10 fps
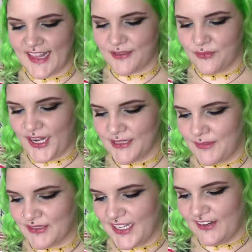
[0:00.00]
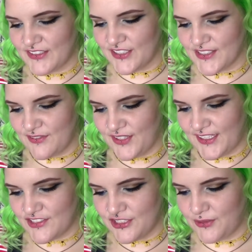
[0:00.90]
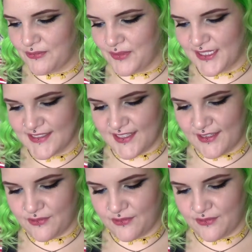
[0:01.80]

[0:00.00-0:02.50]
like writing male characters, I feel like she wouldn't be as